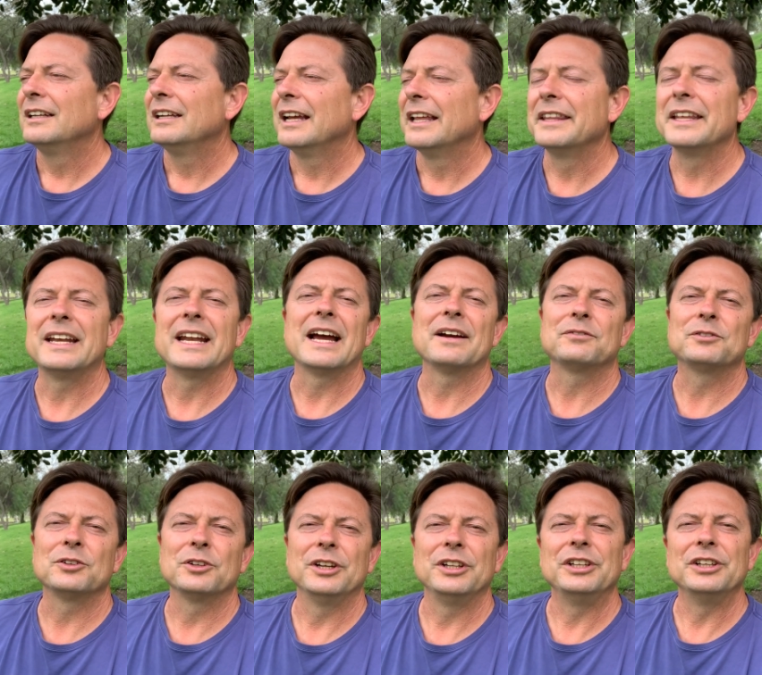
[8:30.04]
and then
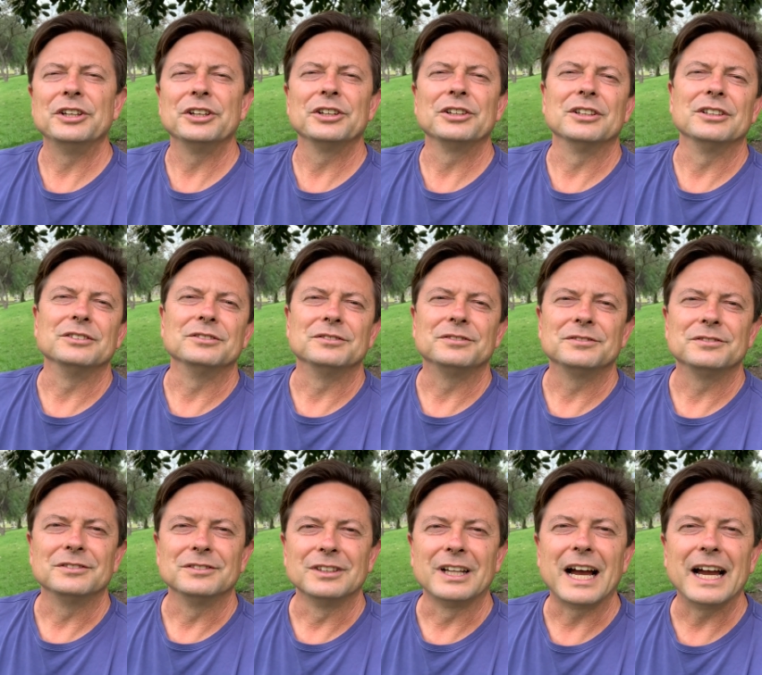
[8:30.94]
after a year of
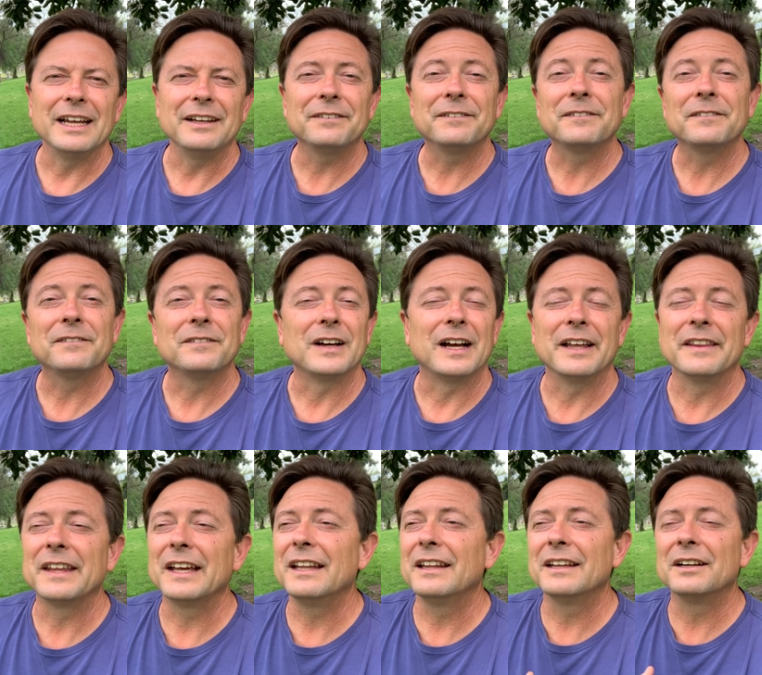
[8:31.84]
life uh,
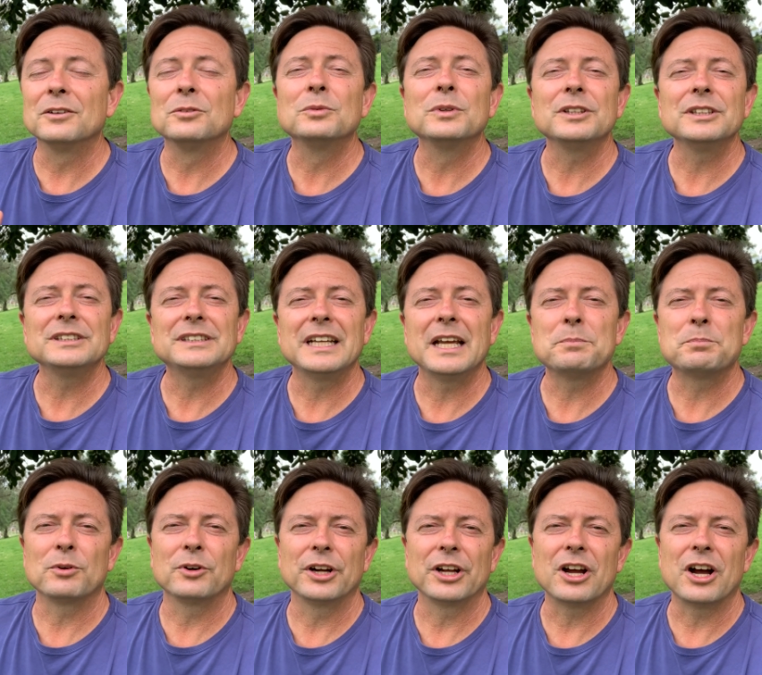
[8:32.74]
they, they're really
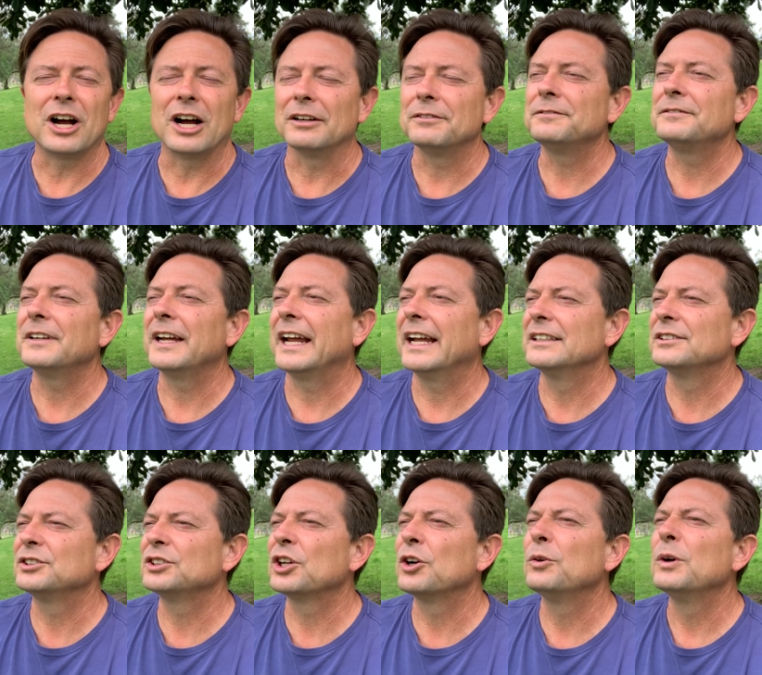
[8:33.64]
tapering off
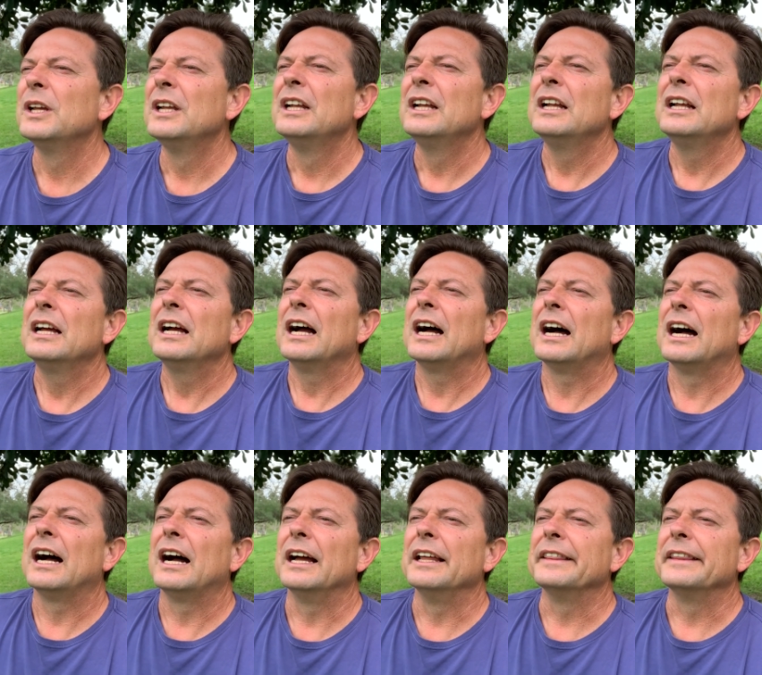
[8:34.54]
and so
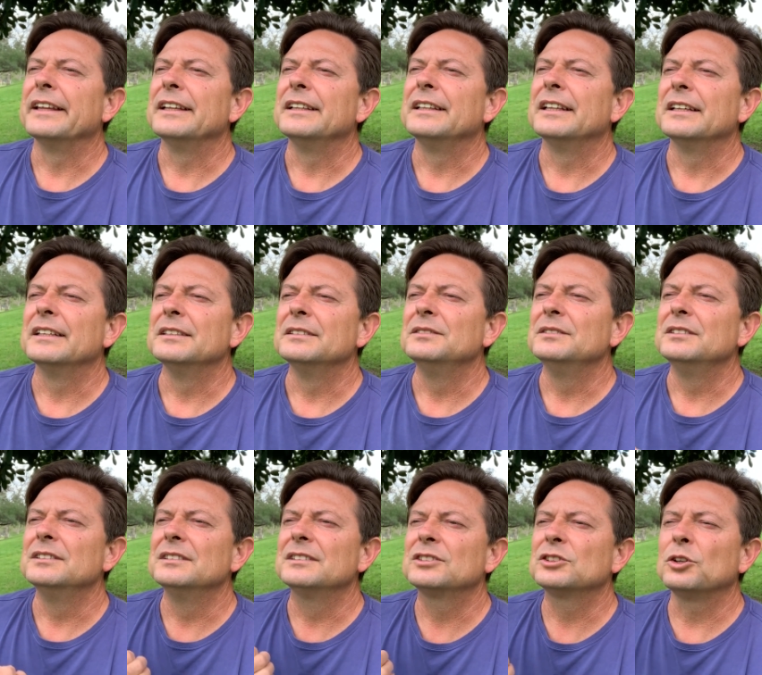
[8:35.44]
uh, the the
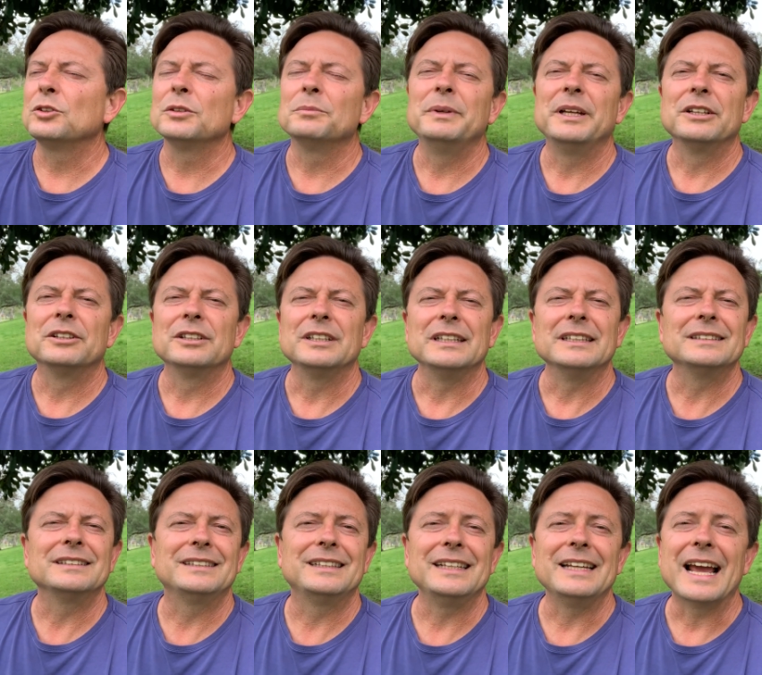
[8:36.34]
solar meter
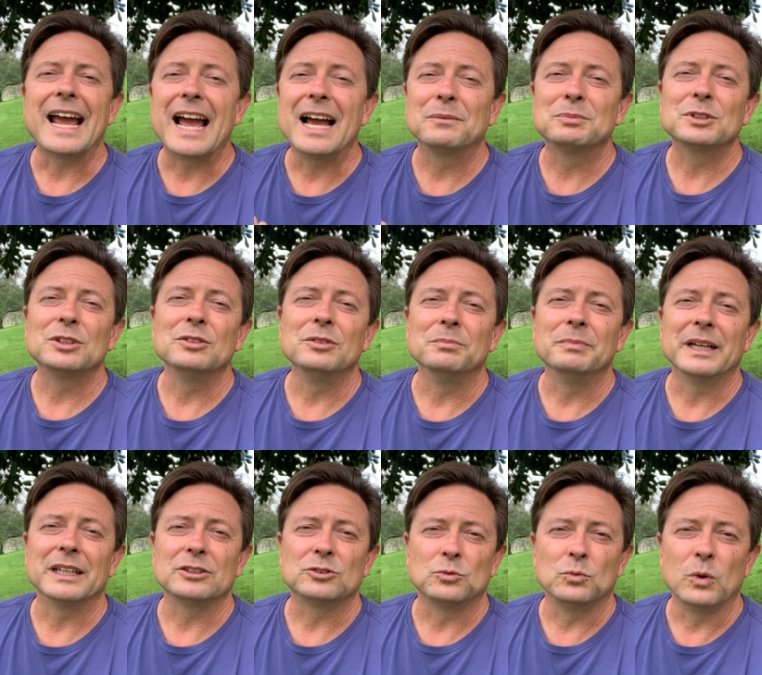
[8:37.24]
is the absolute
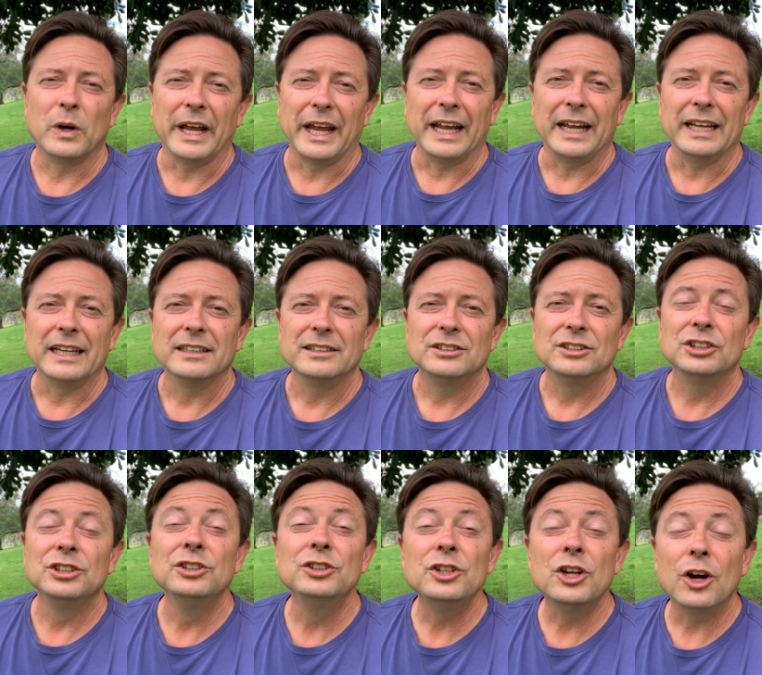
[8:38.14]
best way
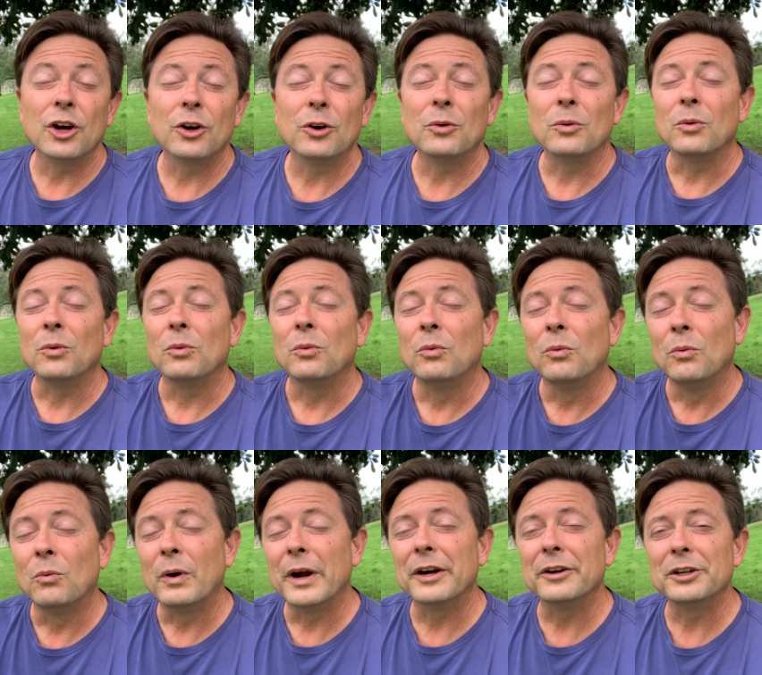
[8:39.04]
to know
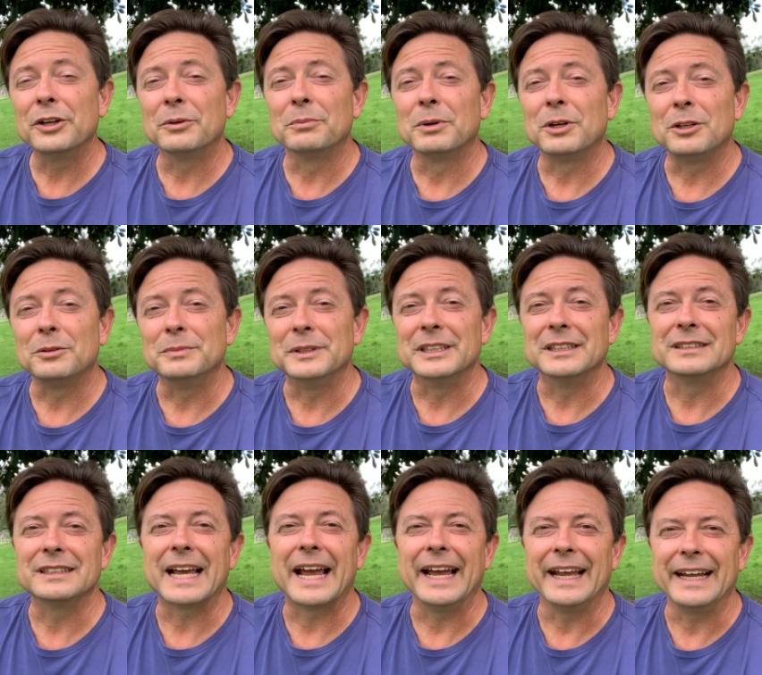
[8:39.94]
where your bulb
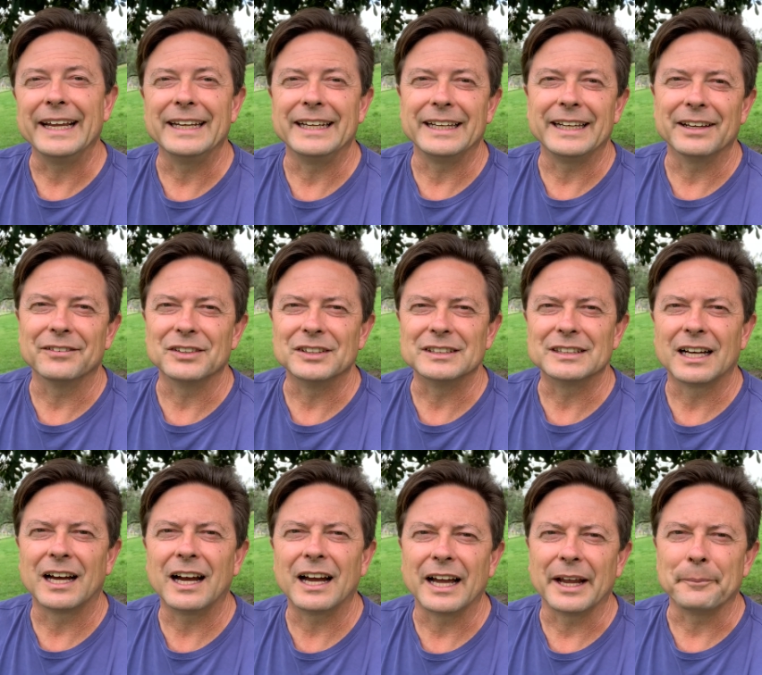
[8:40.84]
is at any given
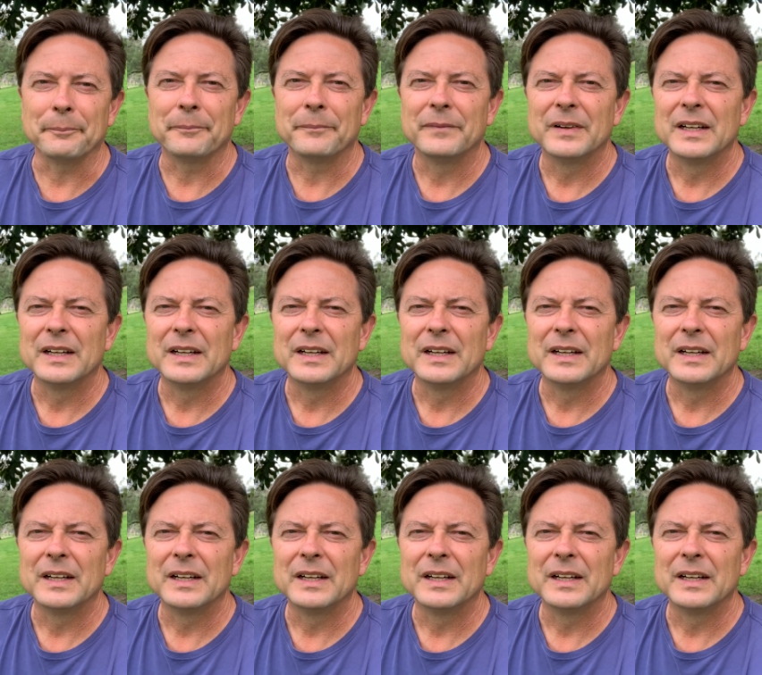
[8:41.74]
time